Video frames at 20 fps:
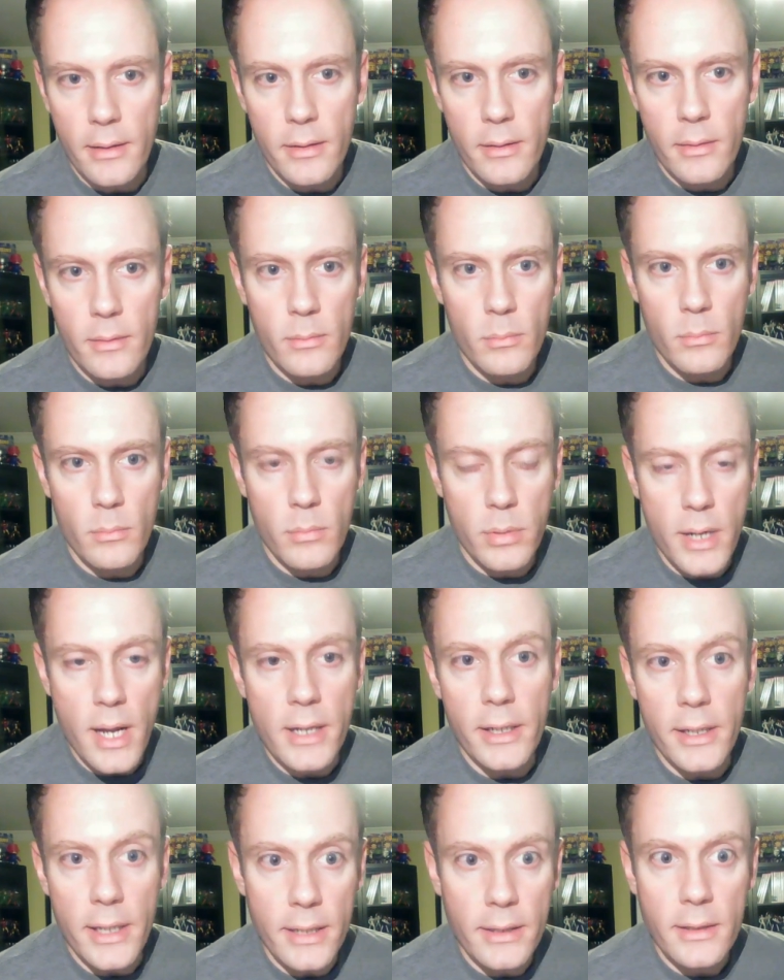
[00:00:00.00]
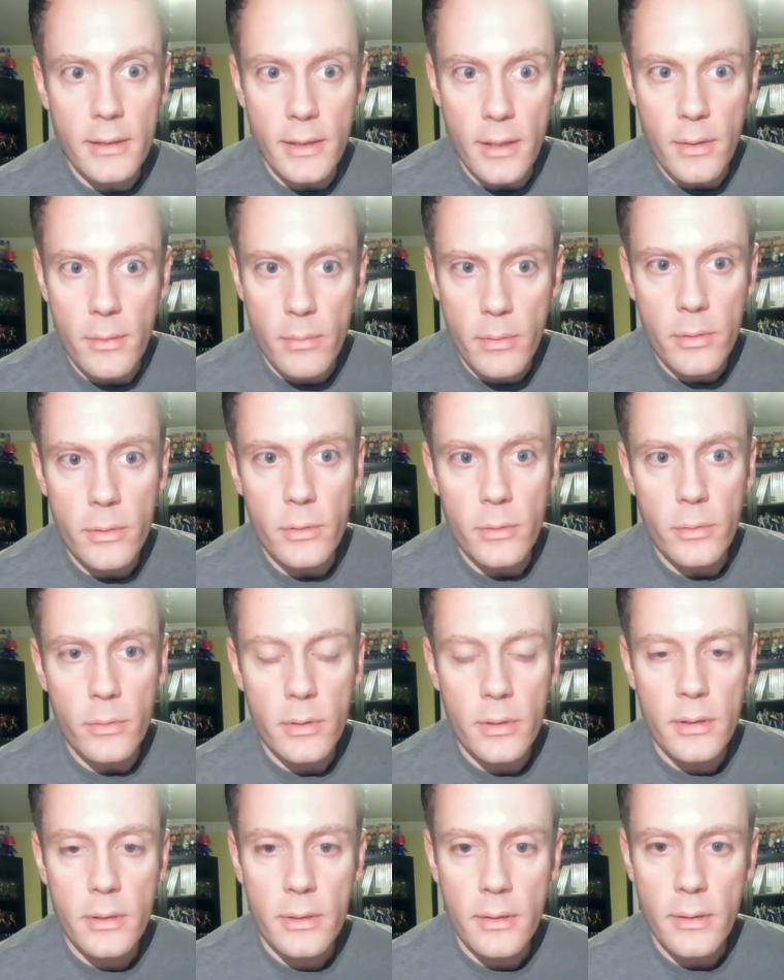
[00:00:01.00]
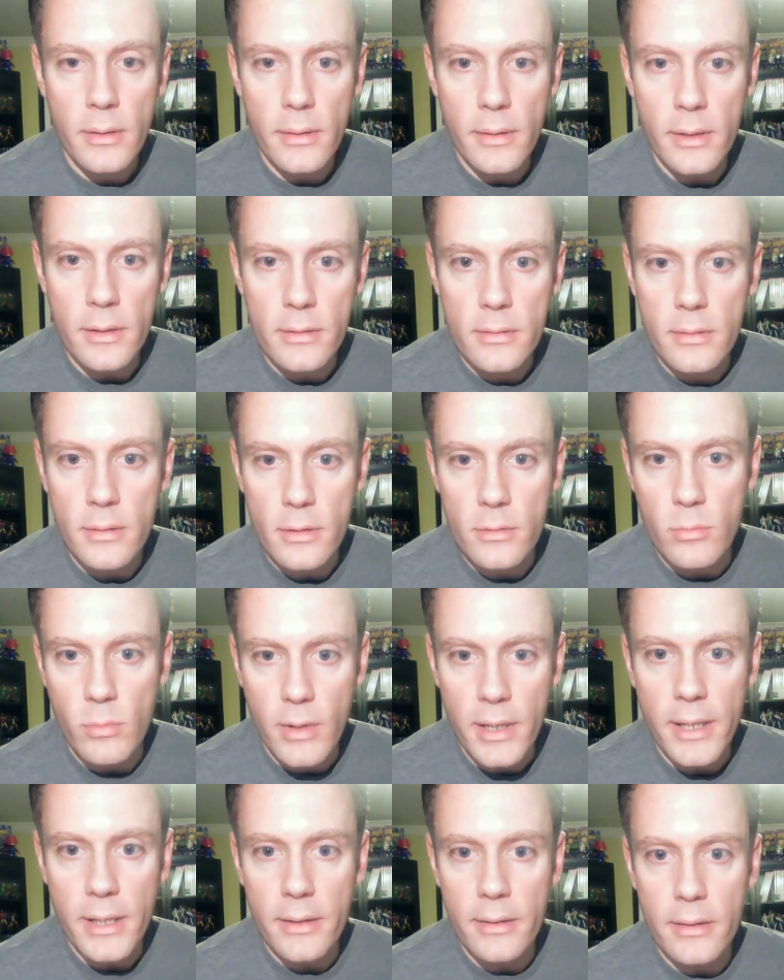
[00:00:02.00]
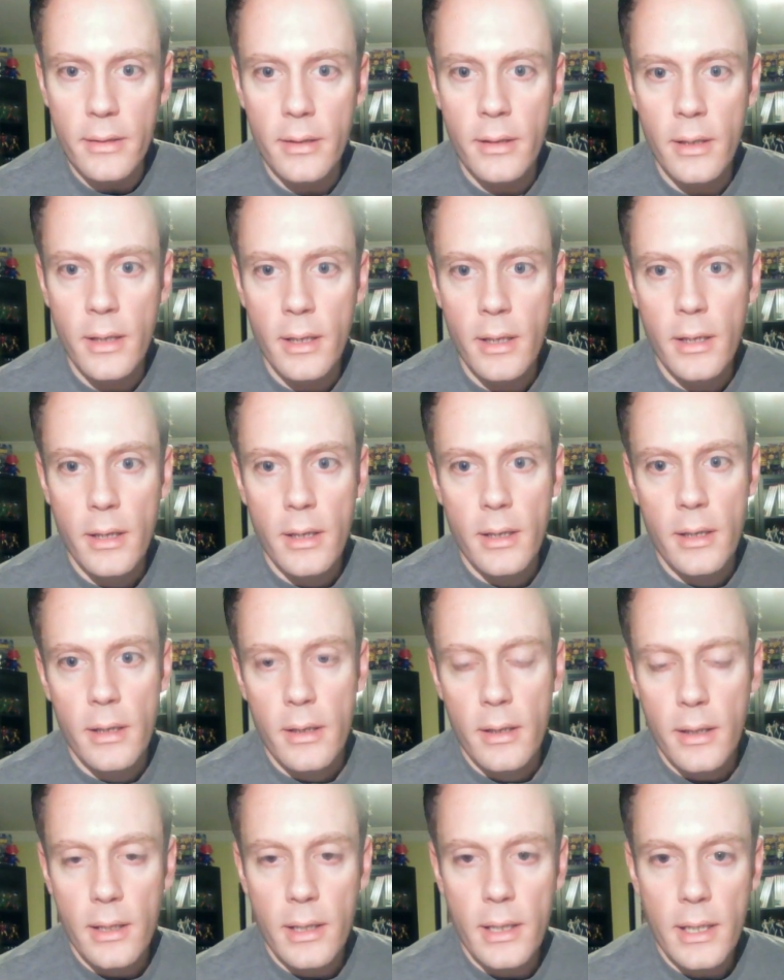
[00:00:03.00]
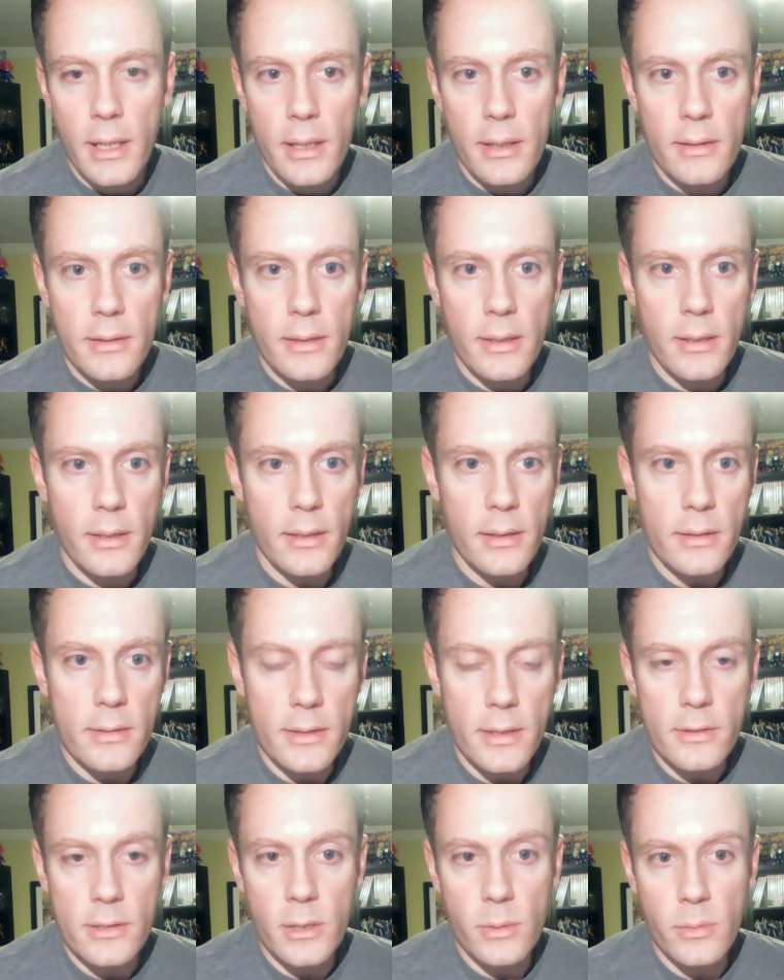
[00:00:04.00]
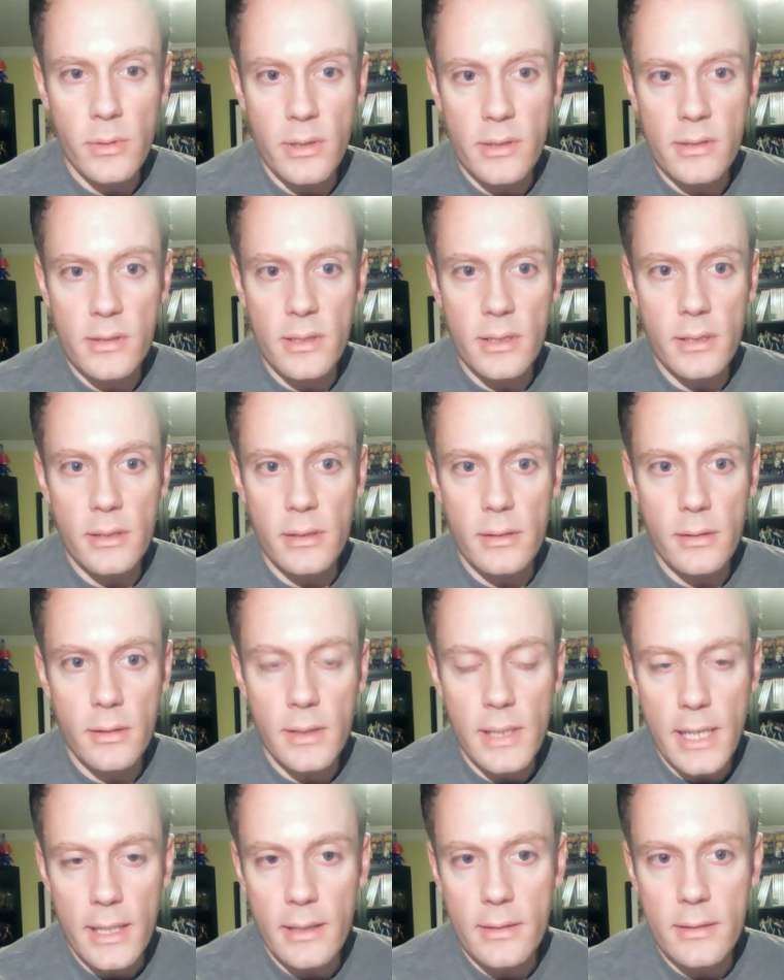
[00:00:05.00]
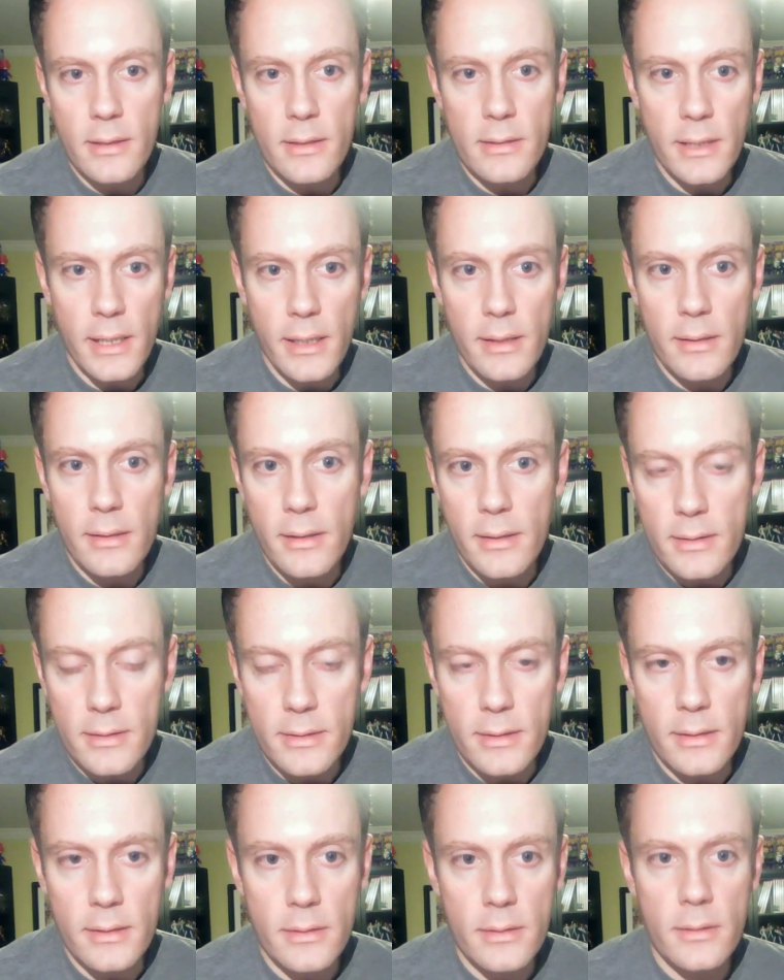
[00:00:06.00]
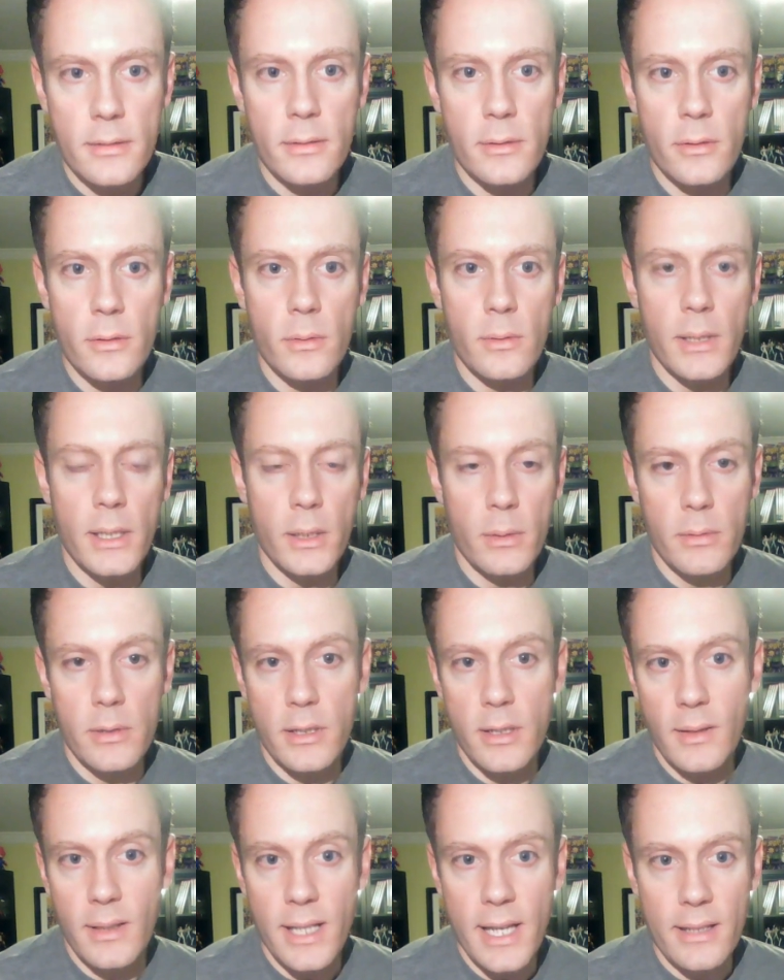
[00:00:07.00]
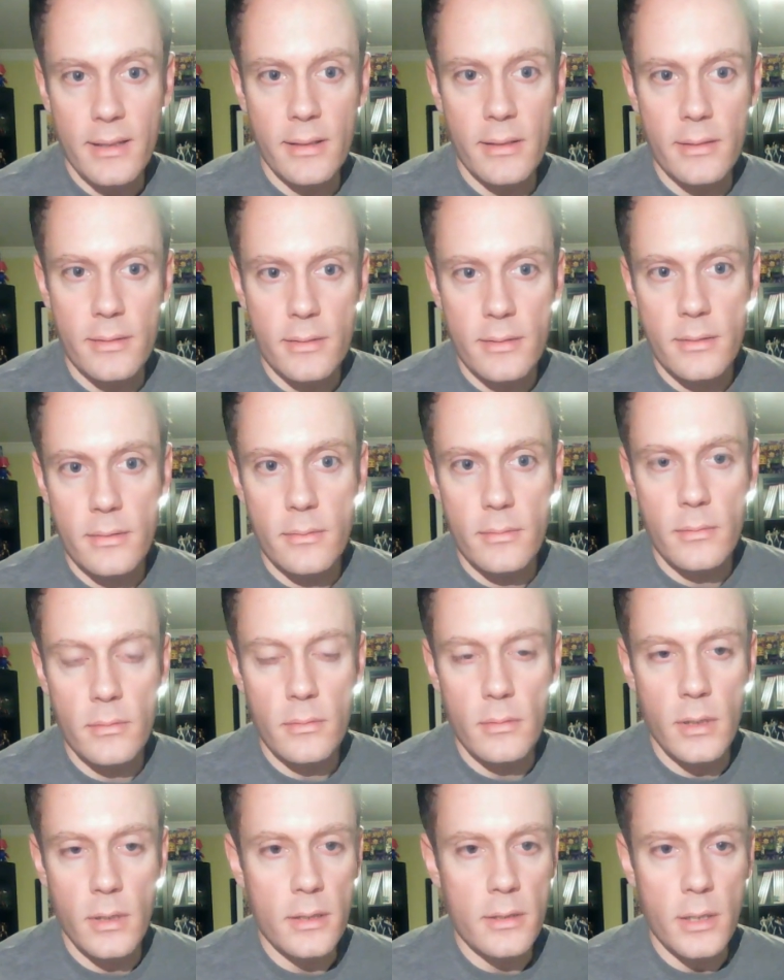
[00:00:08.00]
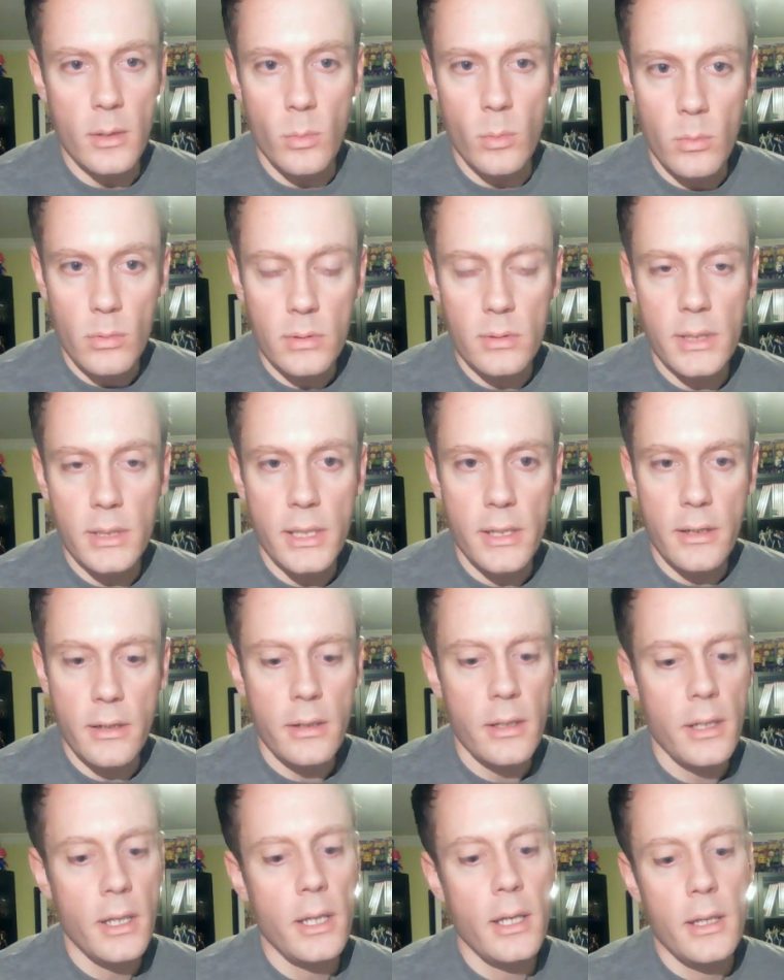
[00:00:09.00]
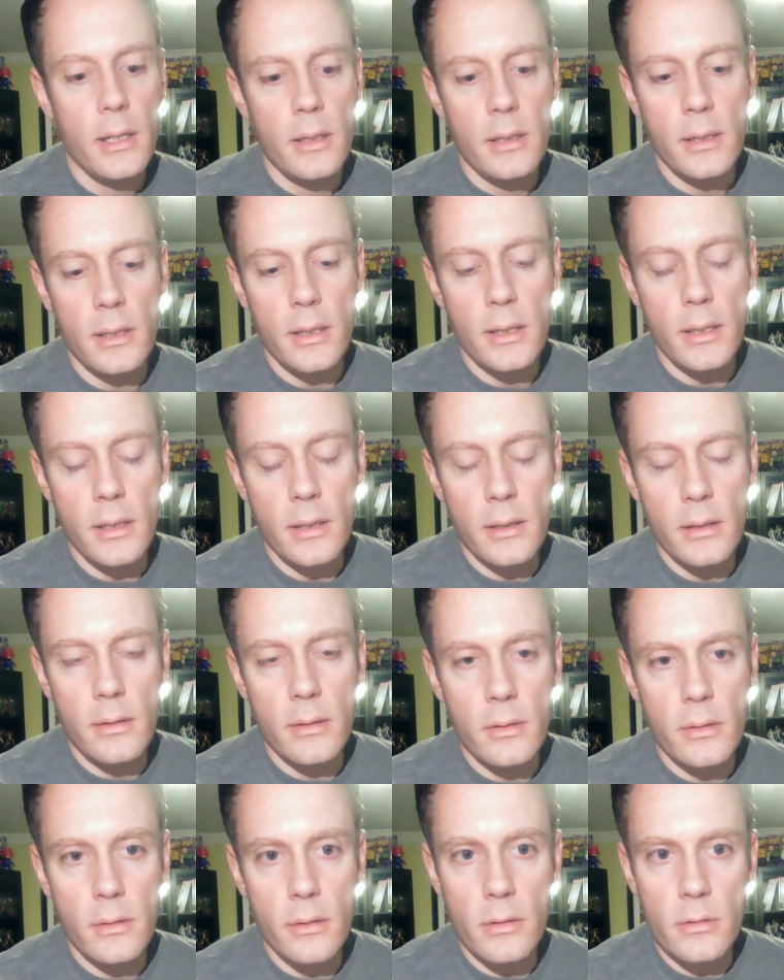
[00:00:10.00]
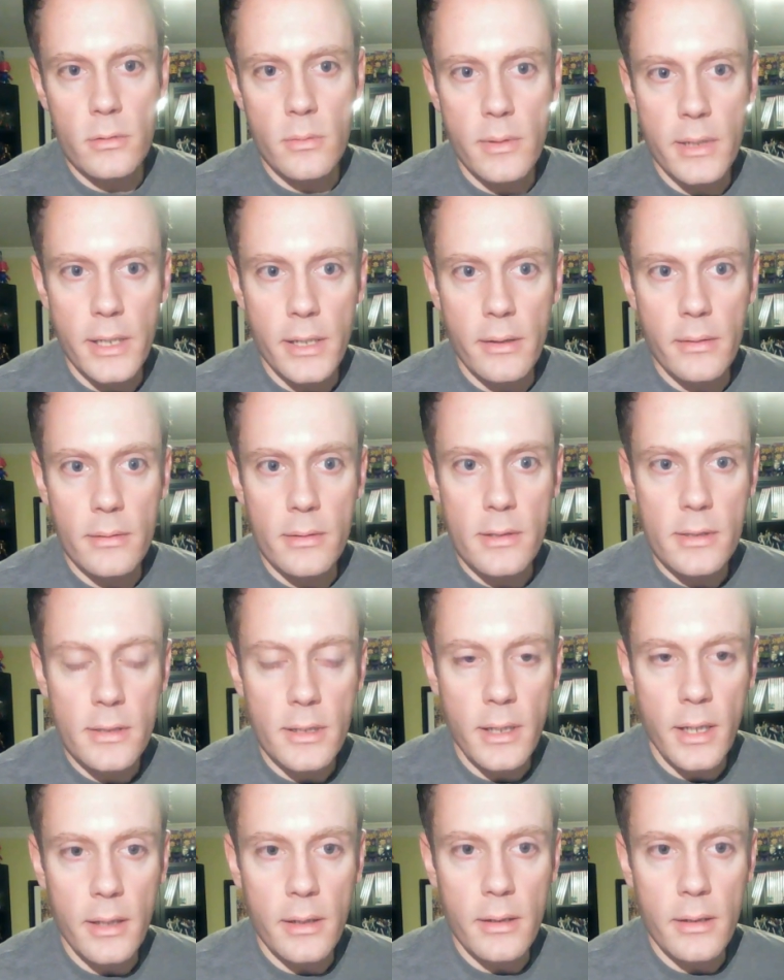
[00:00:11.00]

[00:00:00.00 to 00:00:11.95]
brought an entity through this rend, and it essentially was the Galactus's antithesis. So like where Galactus is a world eater, he goes around sucking